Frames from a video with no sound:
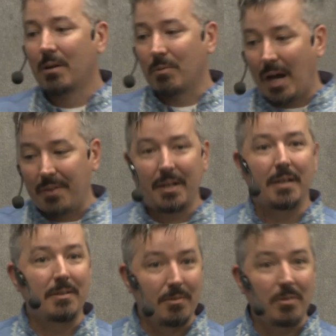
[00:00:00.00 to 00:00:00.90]
rather
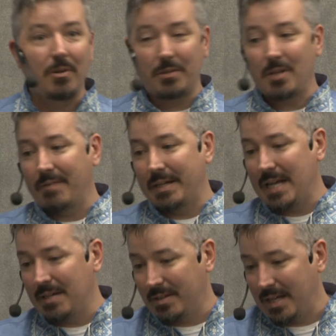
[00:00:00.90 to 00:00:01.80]
than diving
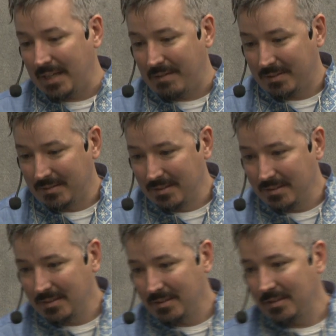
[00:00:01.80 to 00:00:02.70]
down to their level.
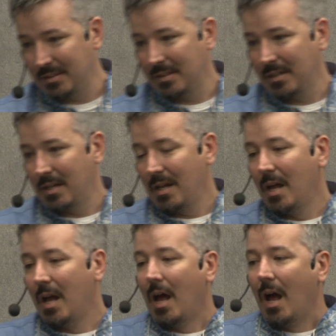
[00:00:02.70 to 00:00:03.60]

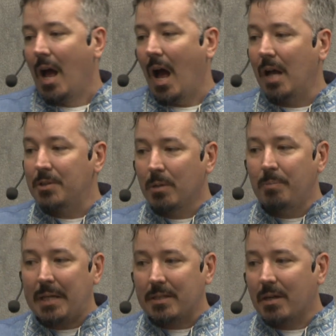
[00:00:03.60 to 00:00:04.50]
So
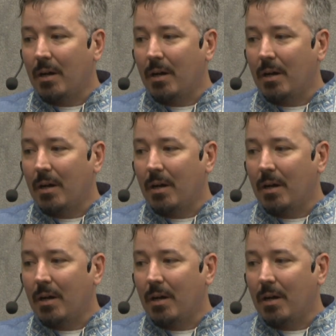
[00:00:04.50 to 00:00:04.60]
back to